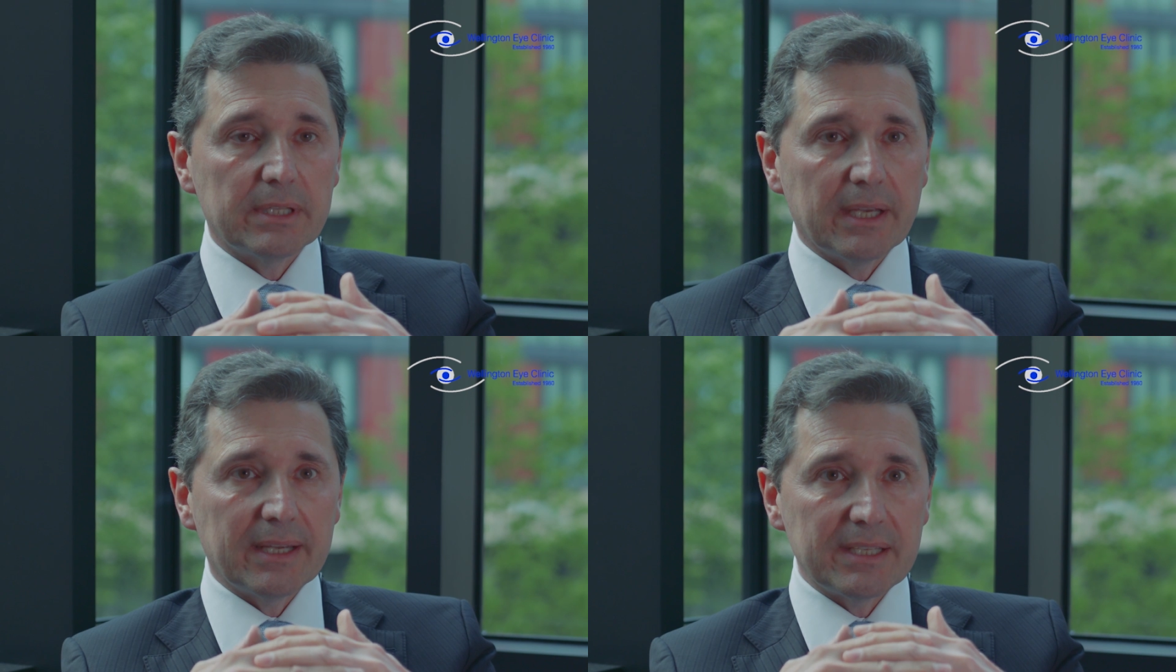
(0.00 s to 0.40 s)

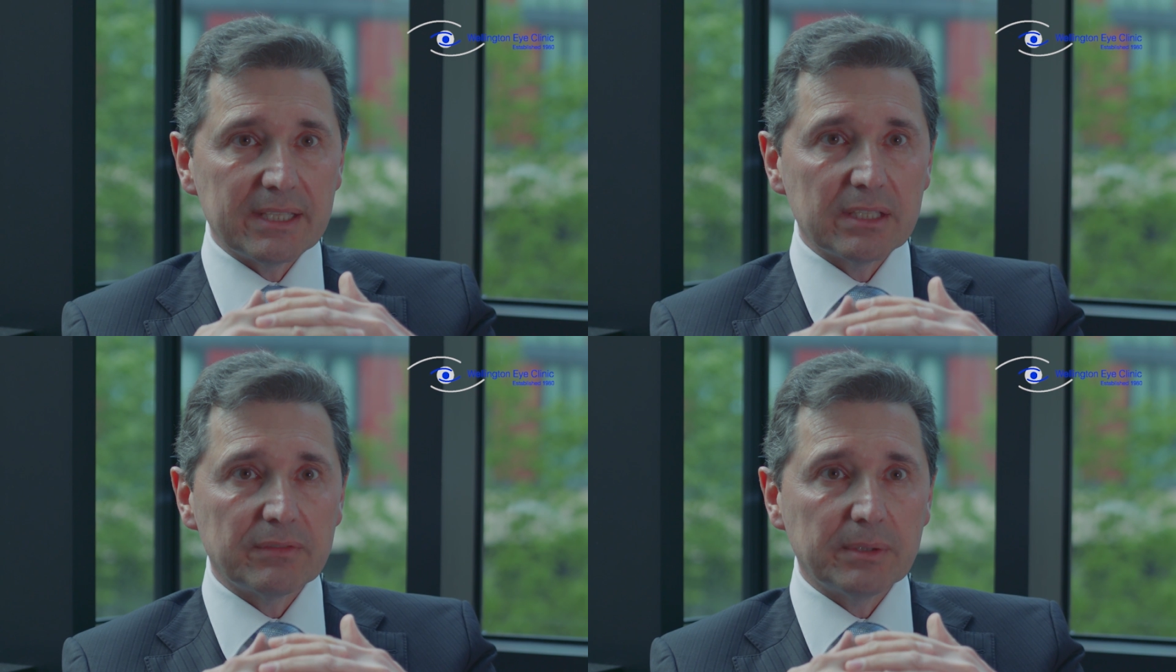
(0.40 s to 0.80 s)
the
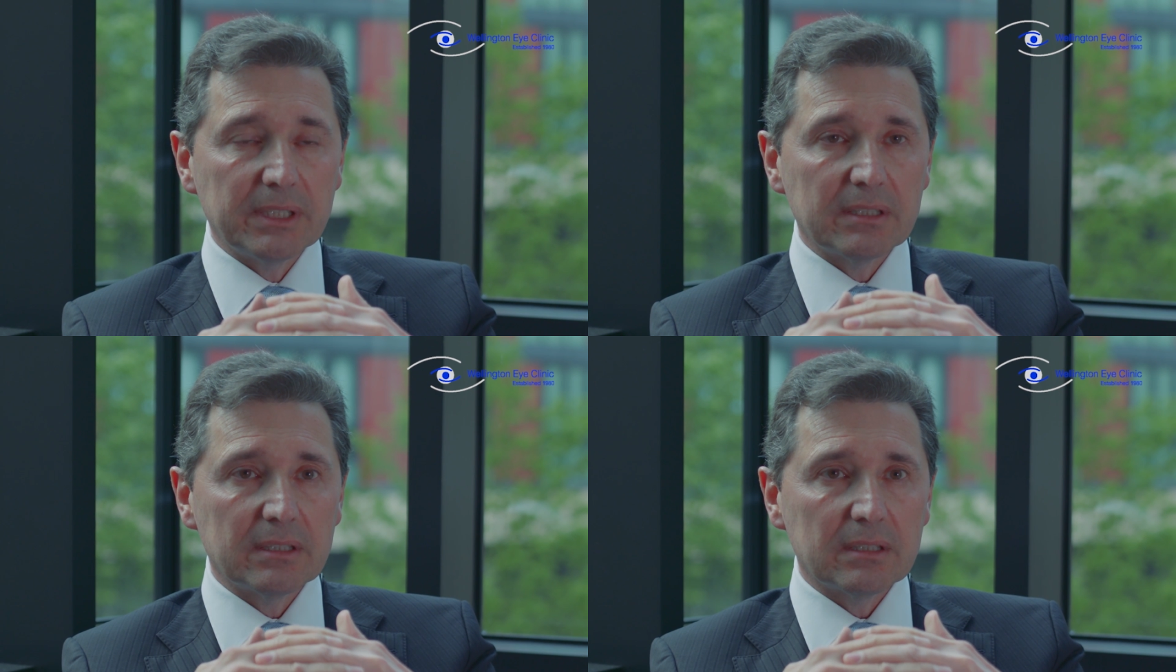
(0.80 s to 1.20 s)
idea of
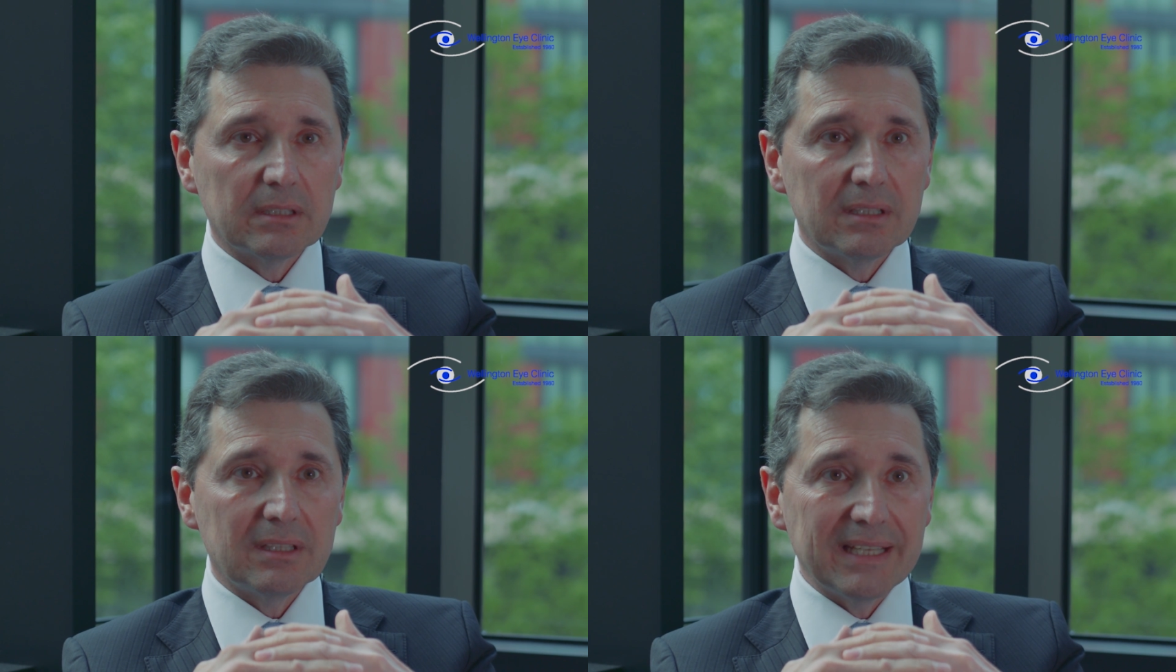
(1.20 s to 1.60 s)
doing
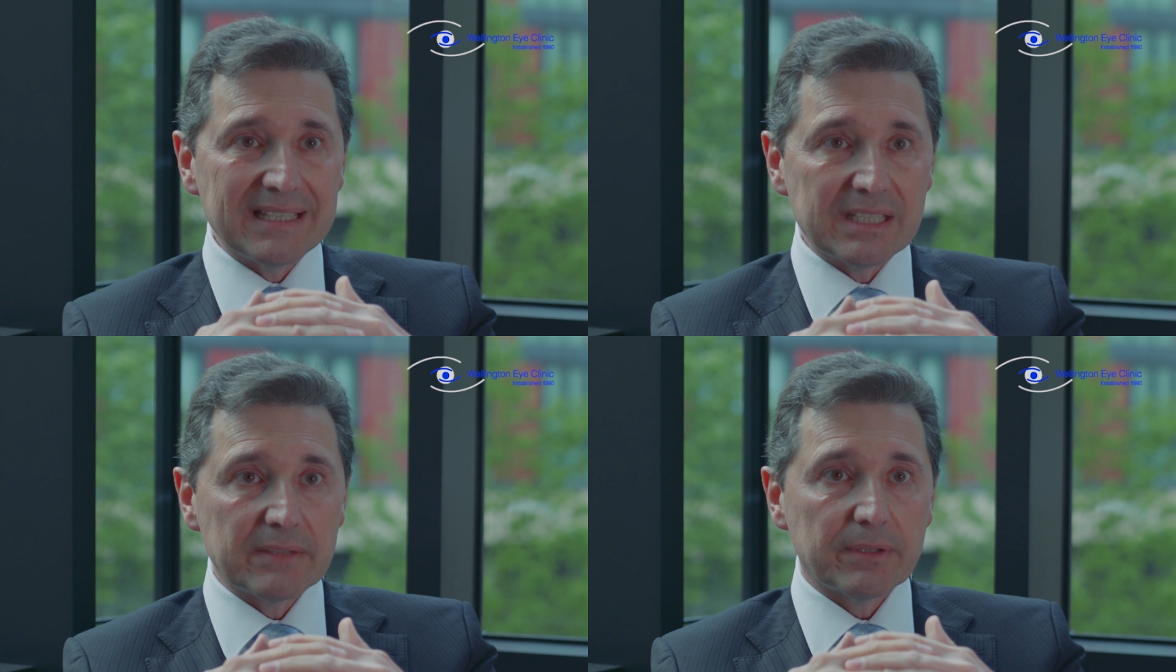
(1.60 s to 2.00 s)

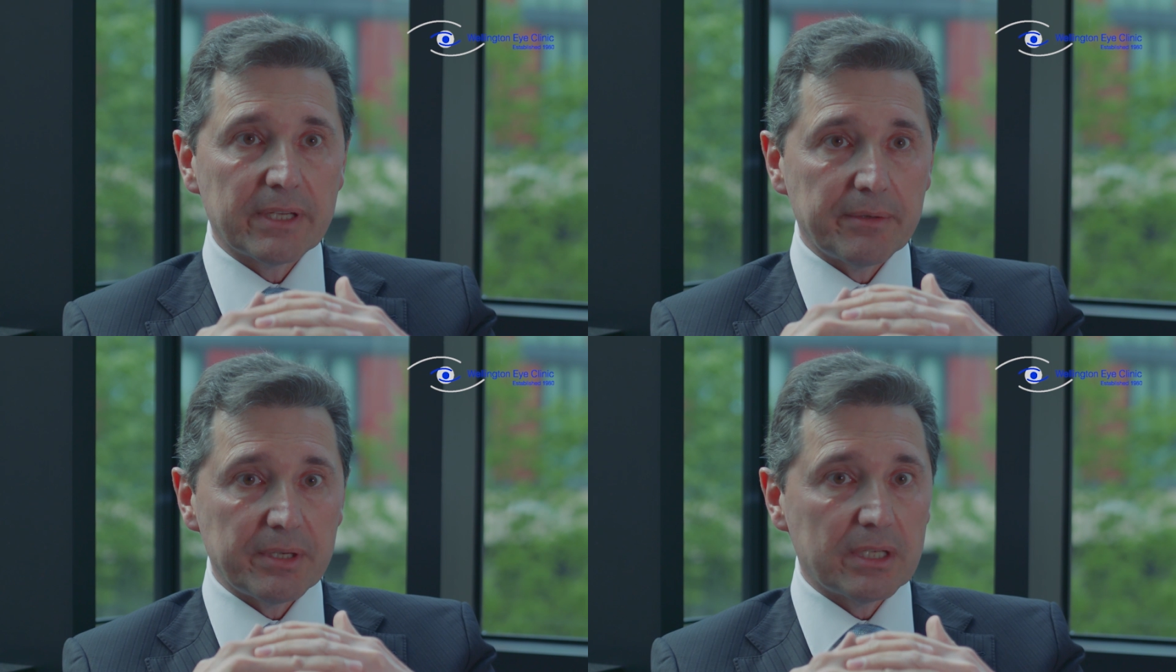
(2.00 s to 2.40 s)
LASIK for
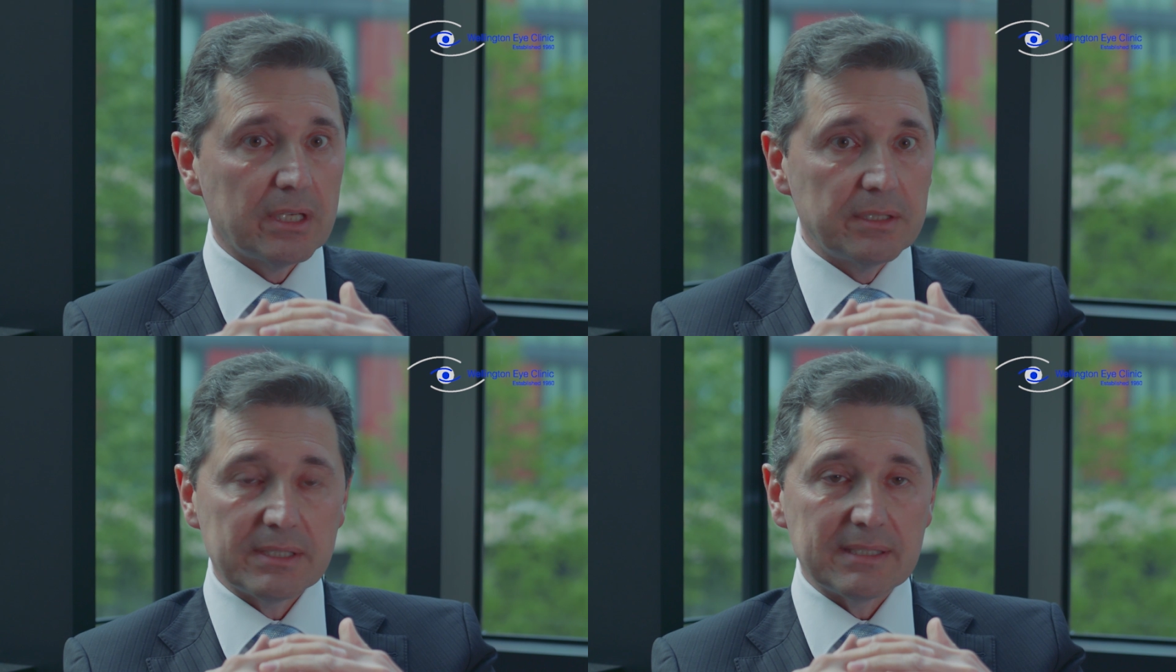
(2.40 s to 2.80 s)

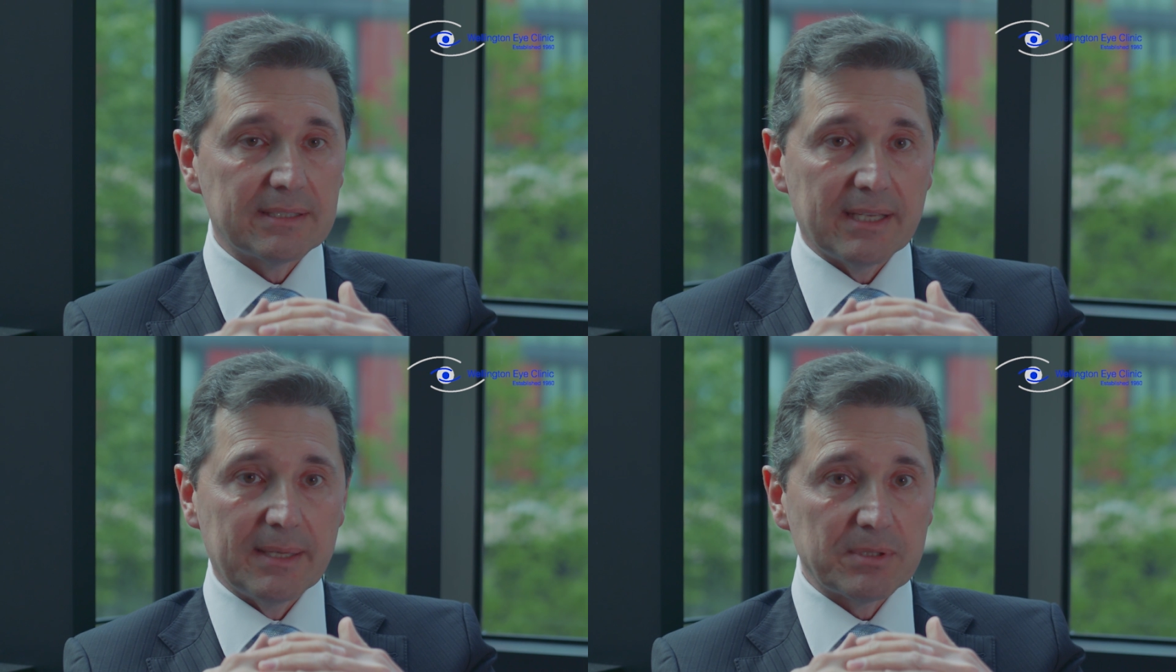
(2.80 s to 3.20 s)
keratoconus is
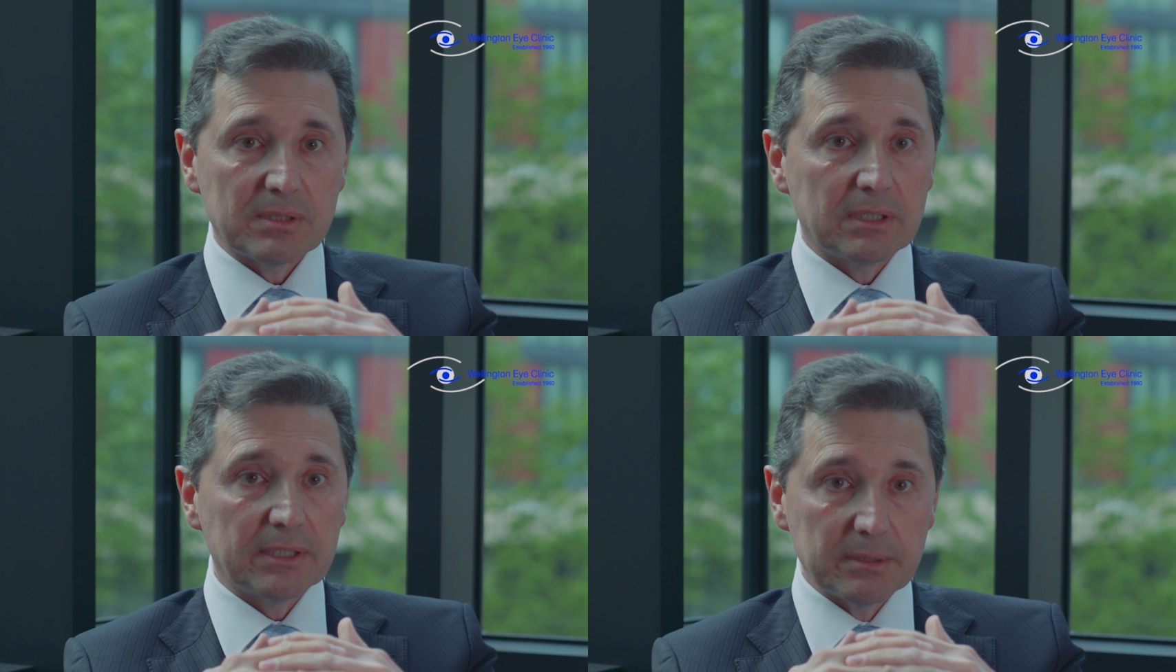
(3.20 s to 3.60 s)

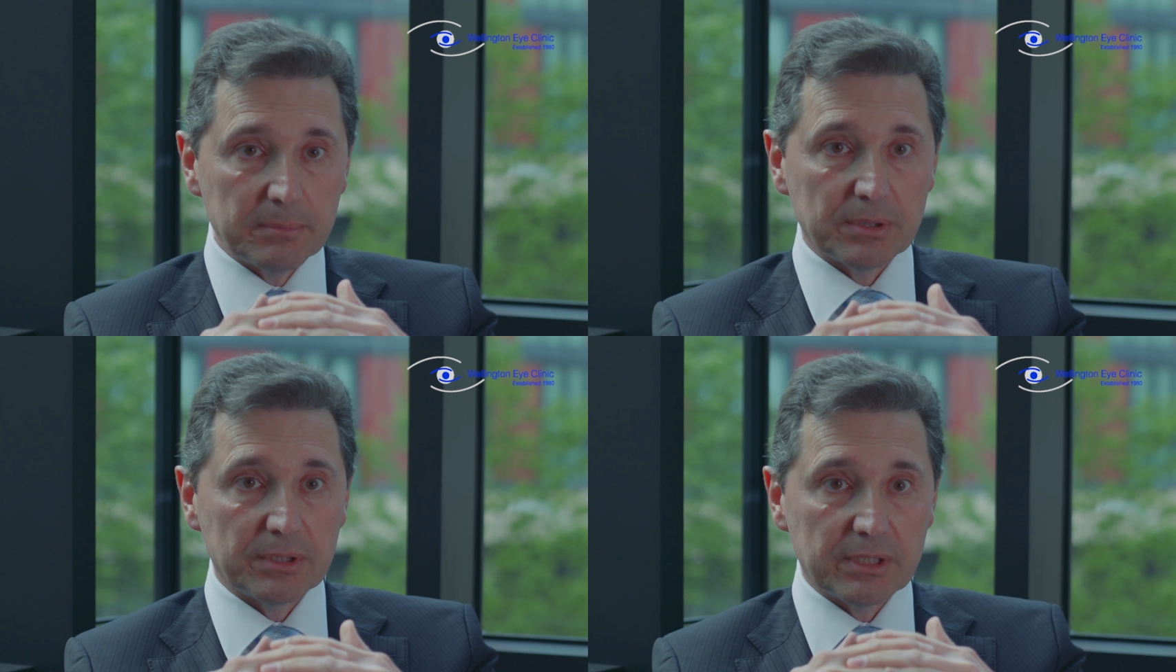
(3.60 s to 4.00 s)
absolutely
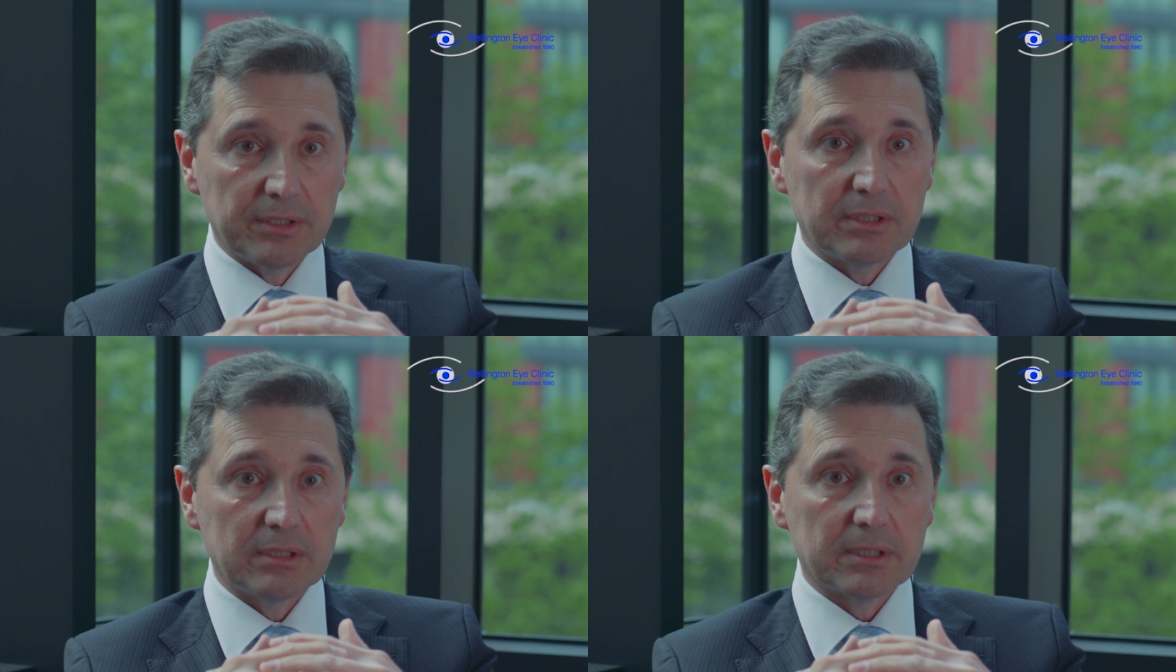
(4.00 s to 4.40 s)
taboo. You
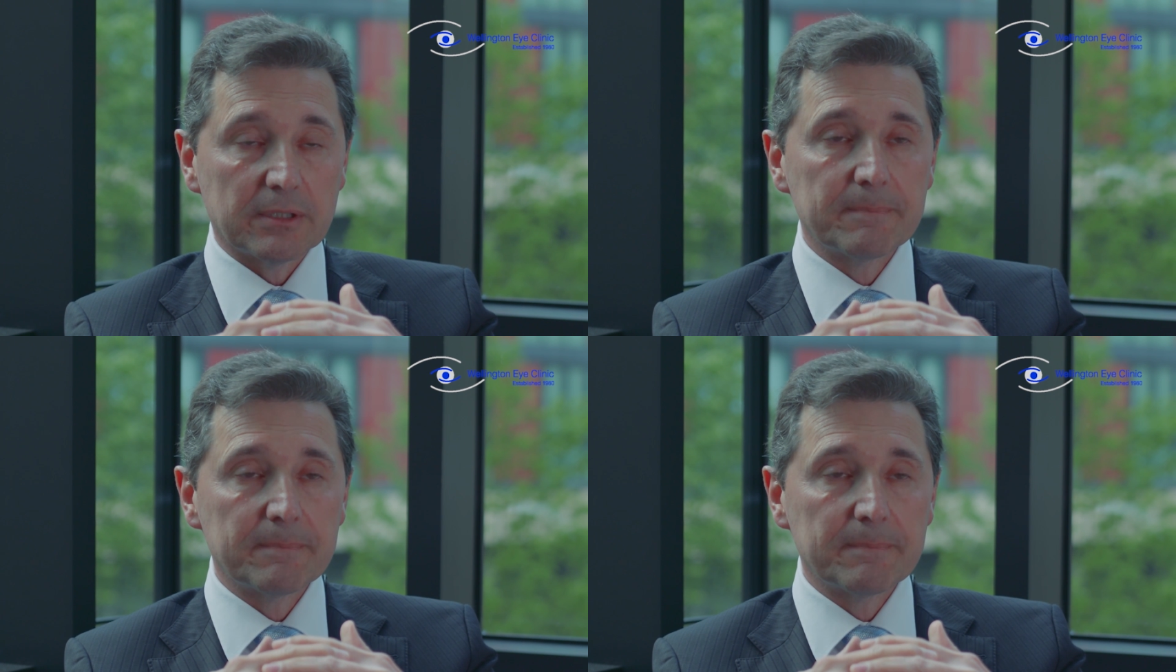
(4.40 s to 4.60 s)
don't do it.